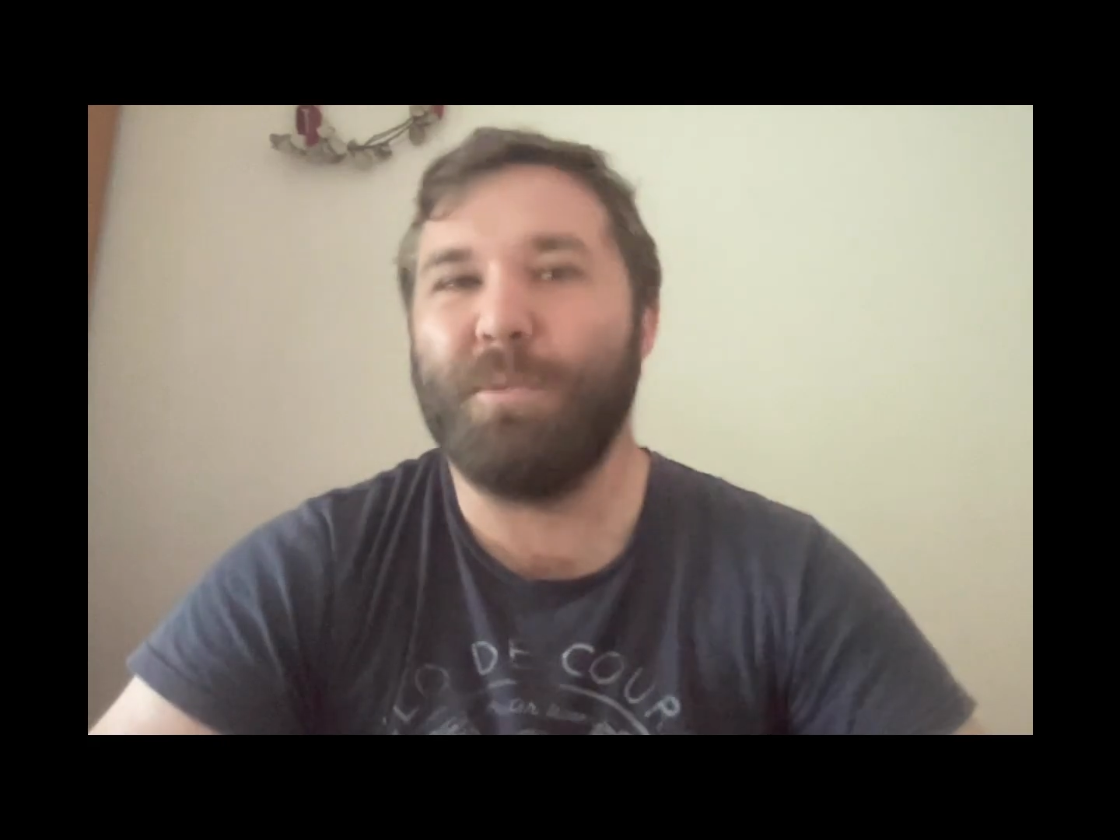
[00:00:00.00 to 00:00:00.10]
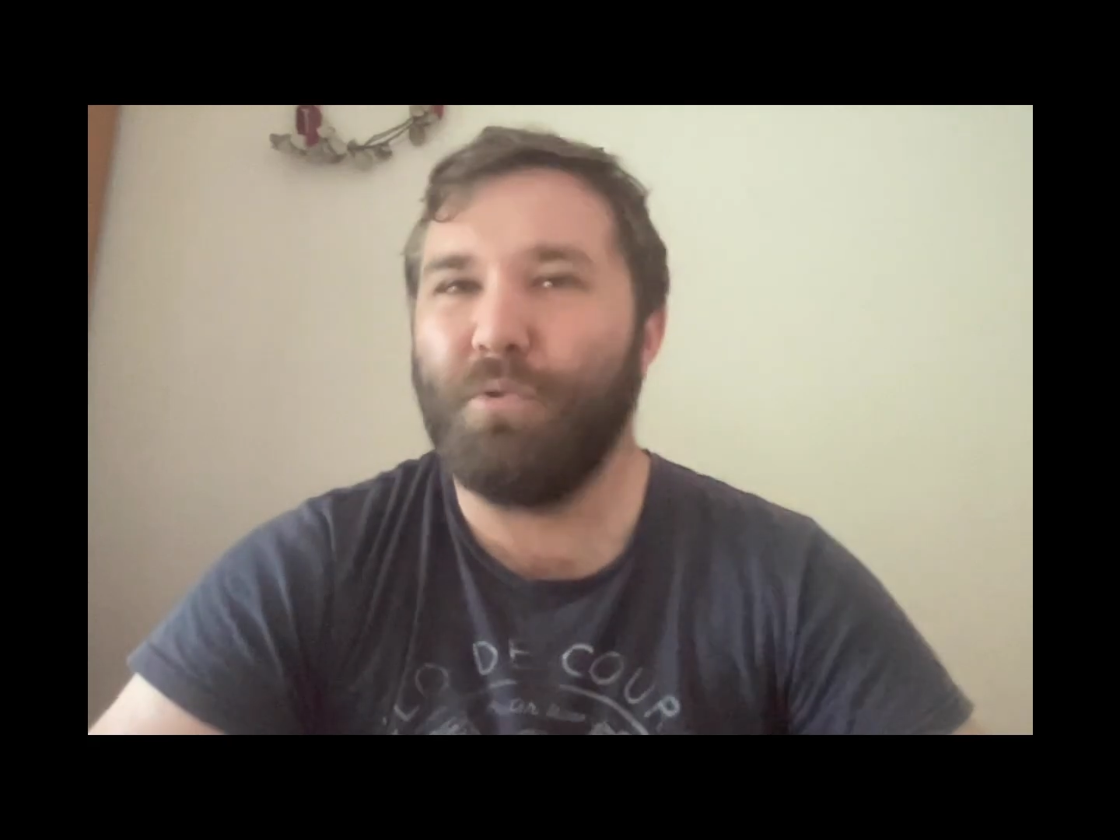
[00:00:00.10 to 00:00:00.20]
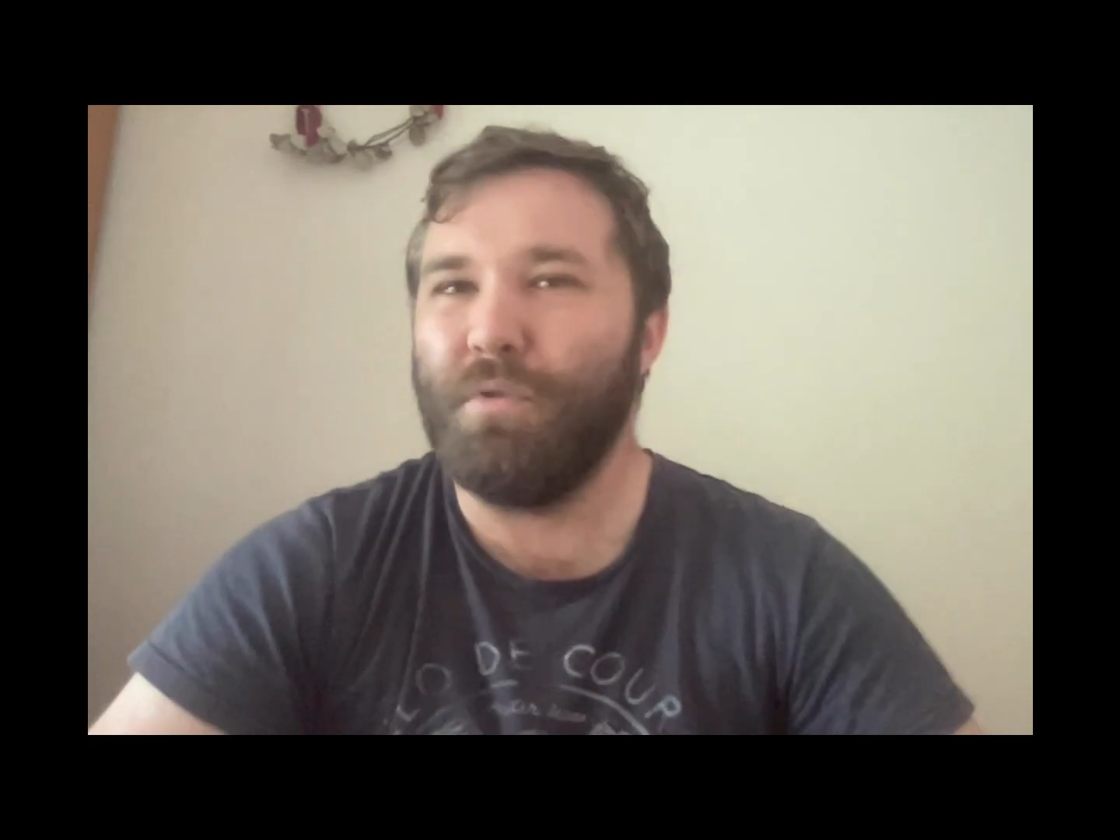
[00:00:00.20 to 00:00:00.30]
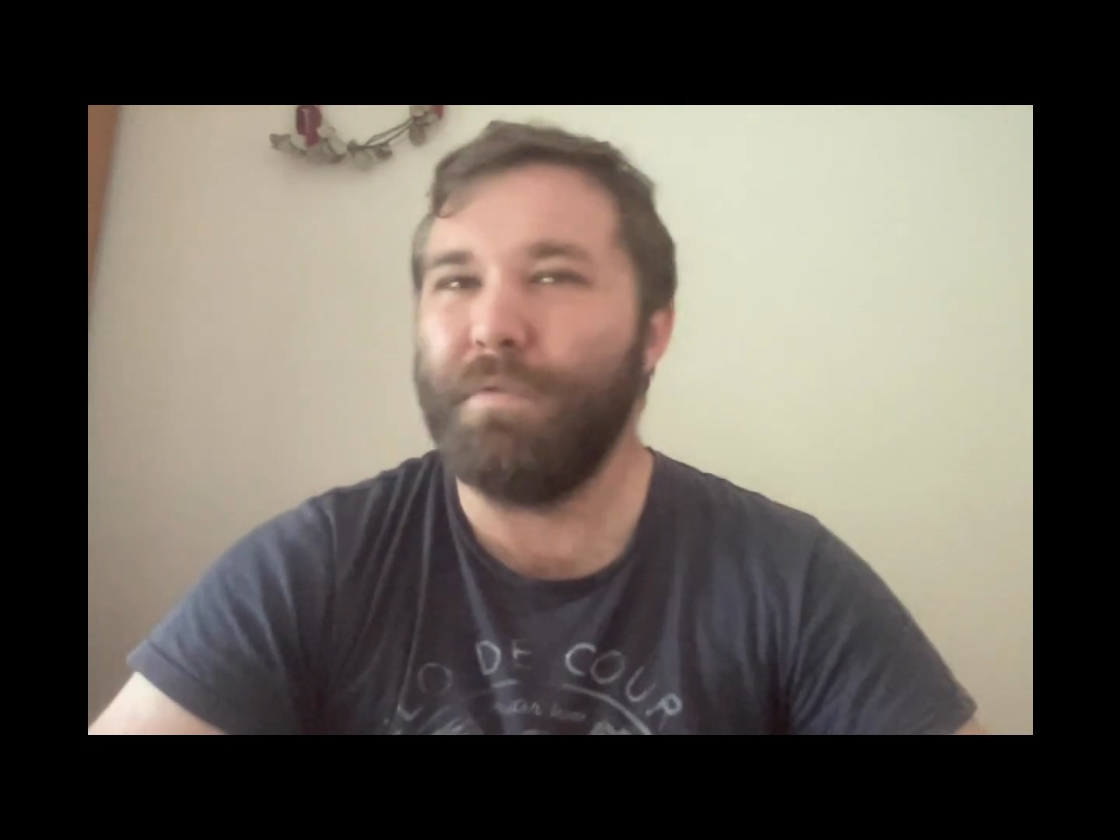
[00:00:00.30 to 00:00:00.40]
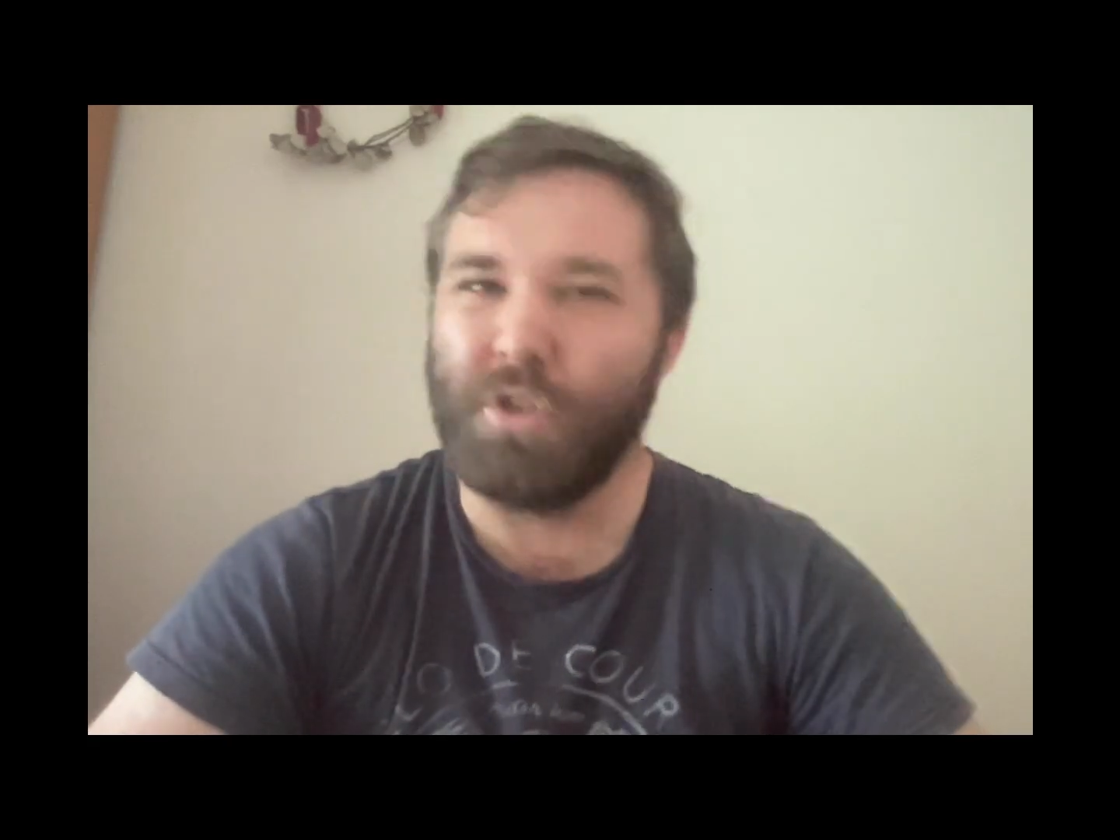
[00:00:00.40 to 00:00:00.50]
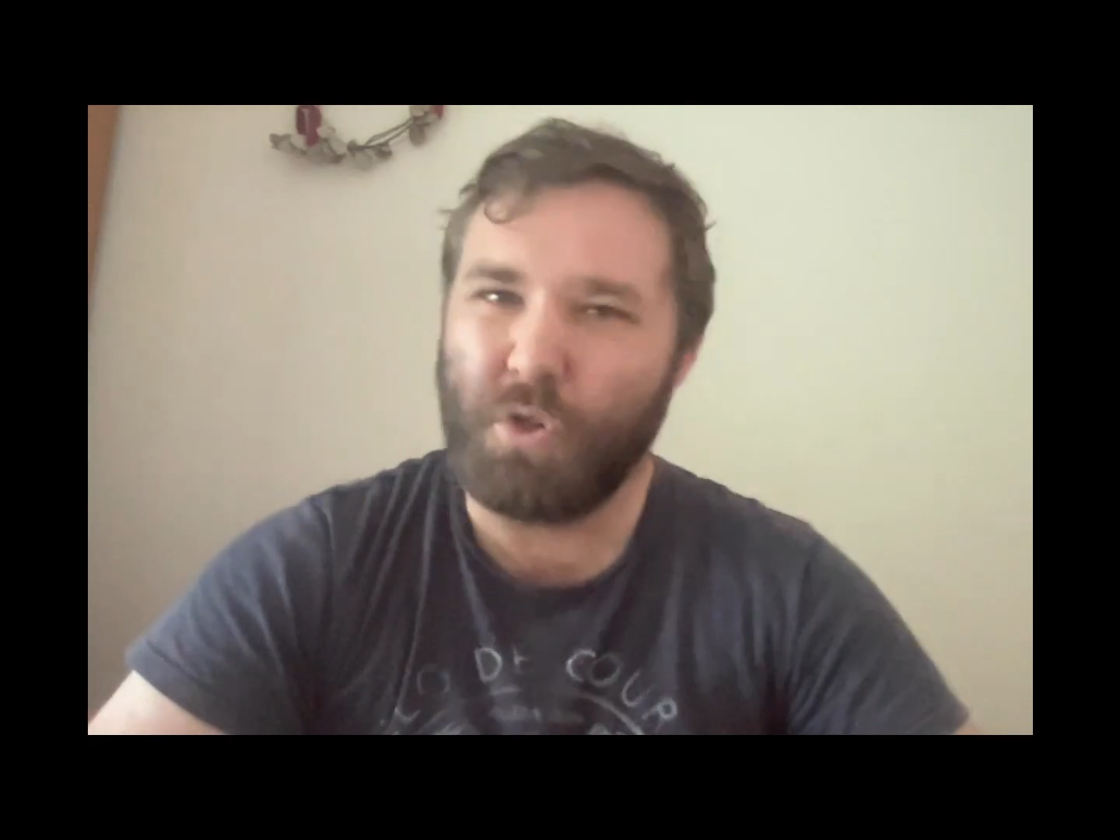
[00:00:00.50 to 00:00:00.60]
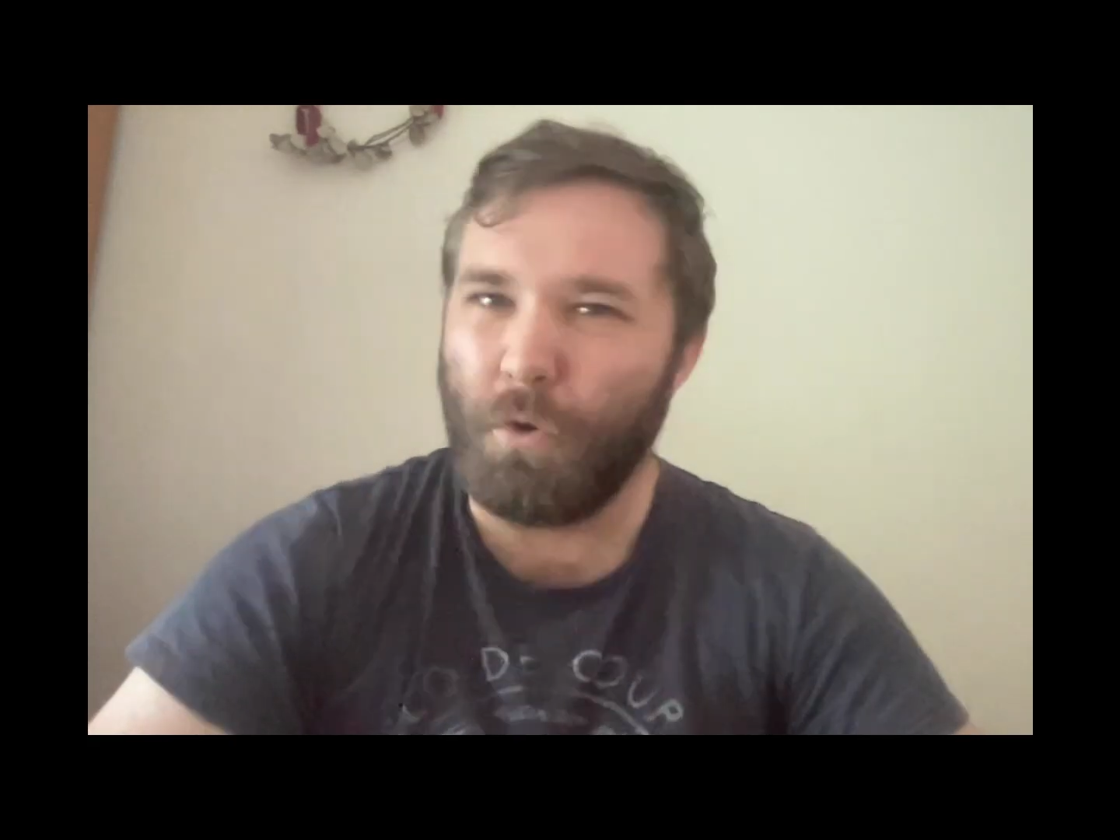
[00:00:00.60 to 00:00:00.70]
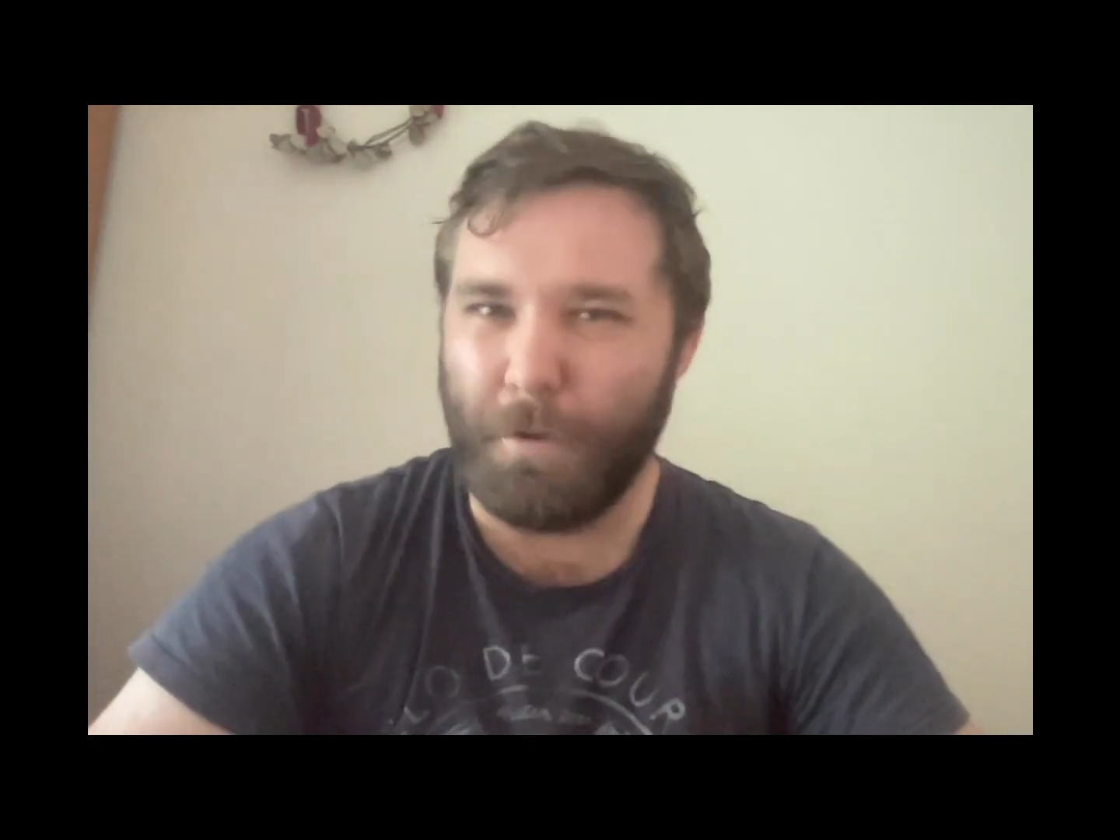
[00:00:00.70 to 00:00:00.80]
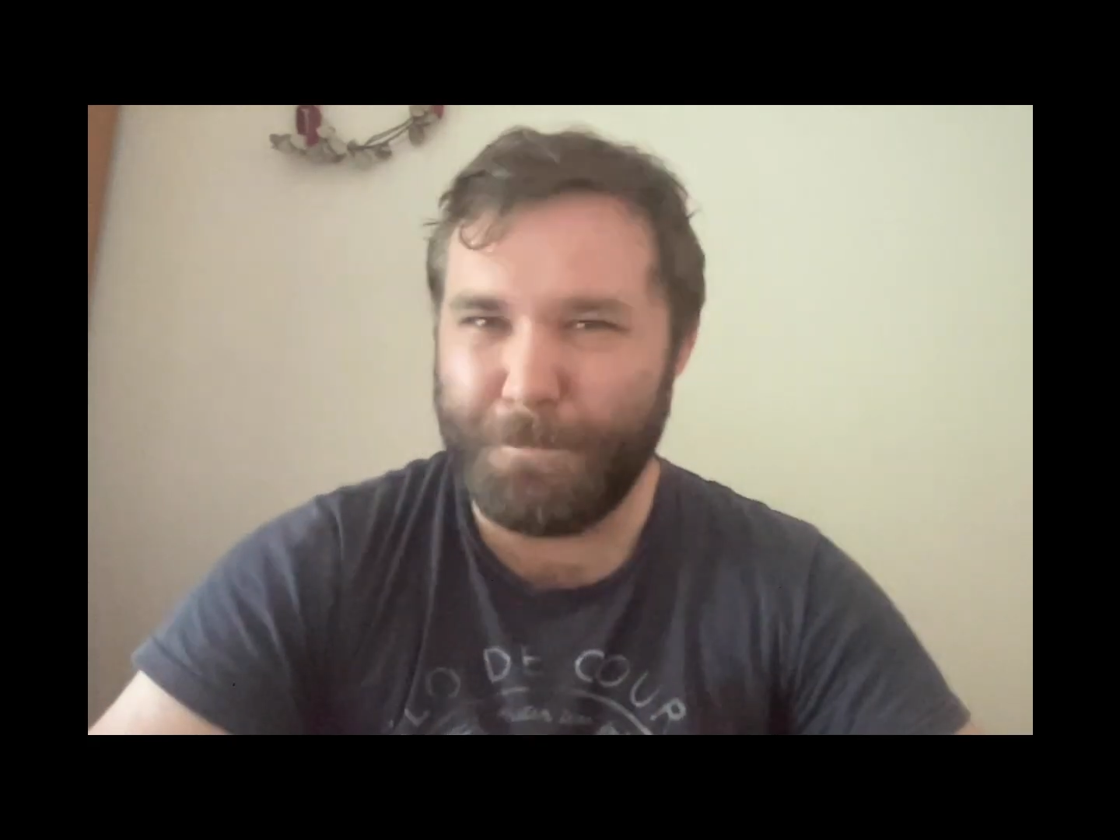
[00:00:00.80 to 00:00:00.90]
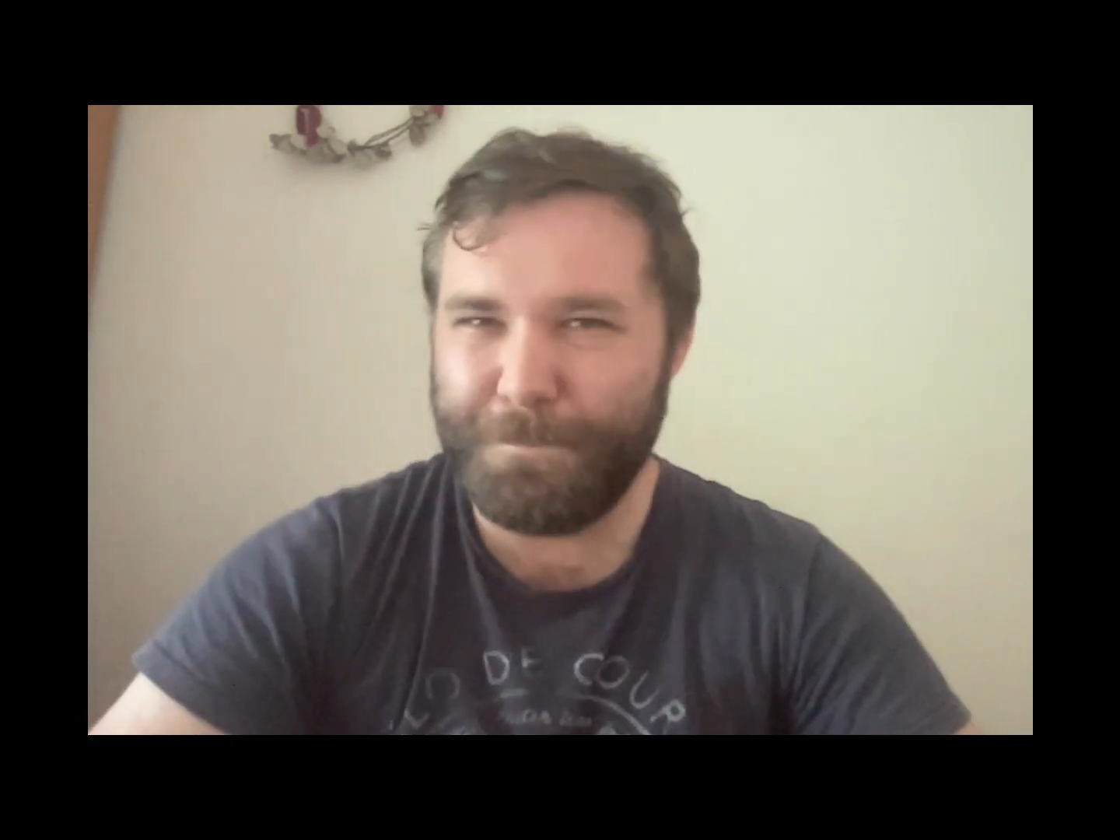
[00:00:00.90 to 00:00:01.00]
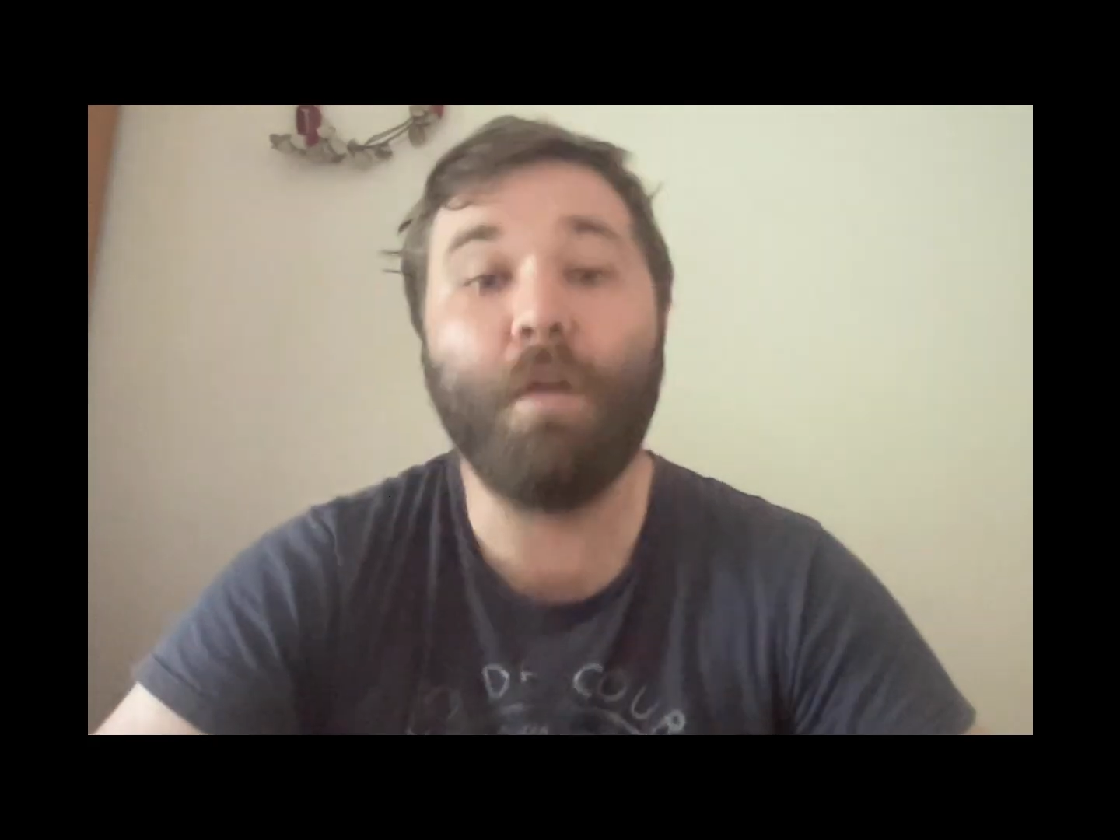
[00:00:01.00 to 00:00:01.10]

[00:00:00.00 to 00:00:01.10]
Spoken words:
prove for sure,